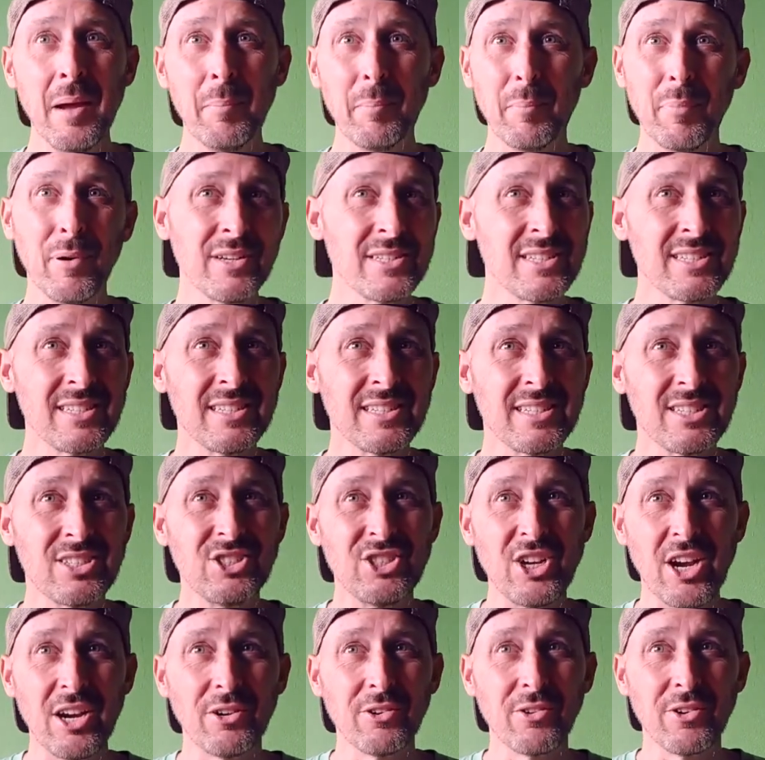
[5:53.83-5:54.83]
plus it's
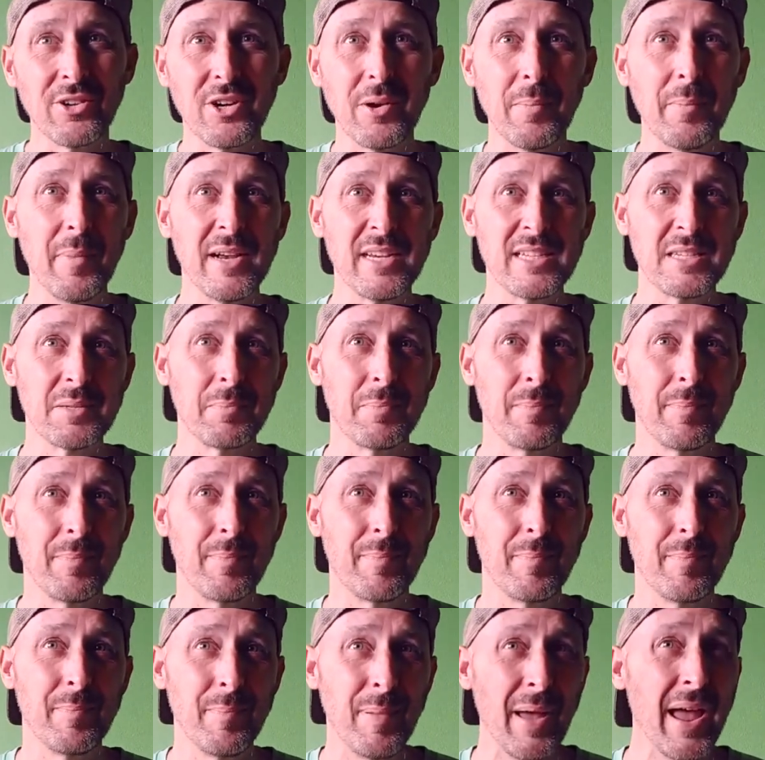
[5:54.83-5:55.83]
generally your best
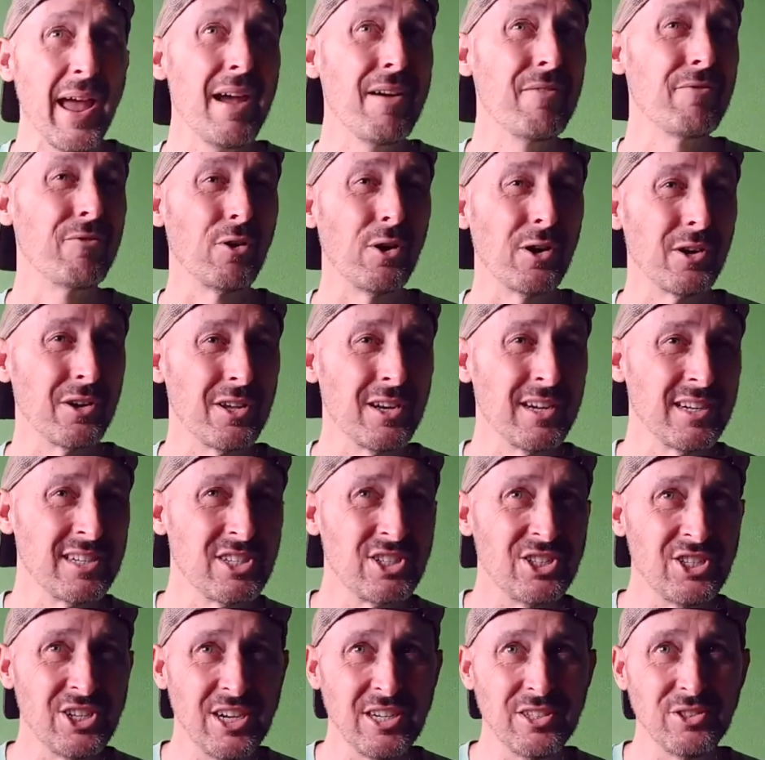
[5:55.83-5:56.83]
bet for a good
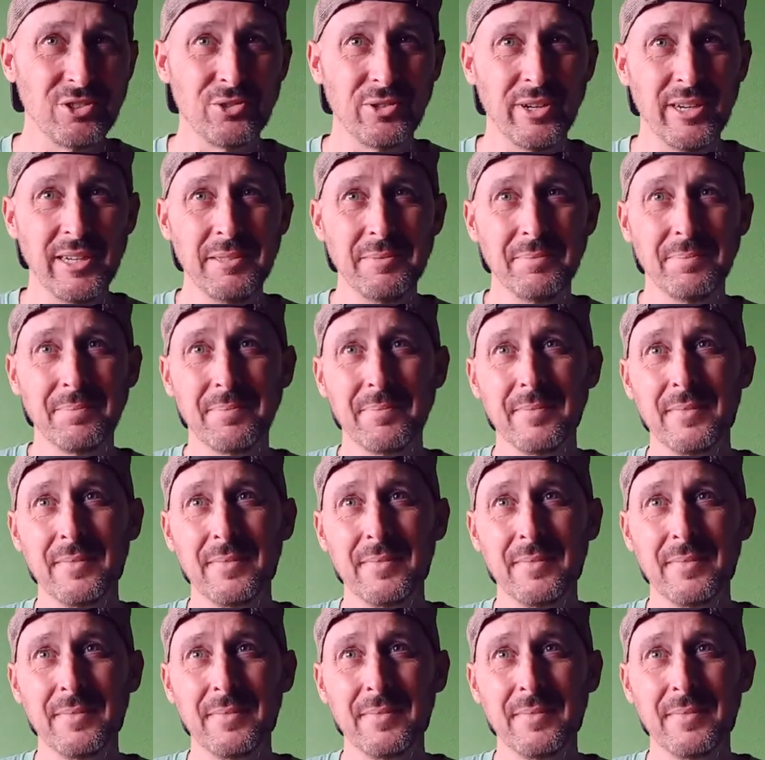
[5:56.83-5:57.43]
exchange rate.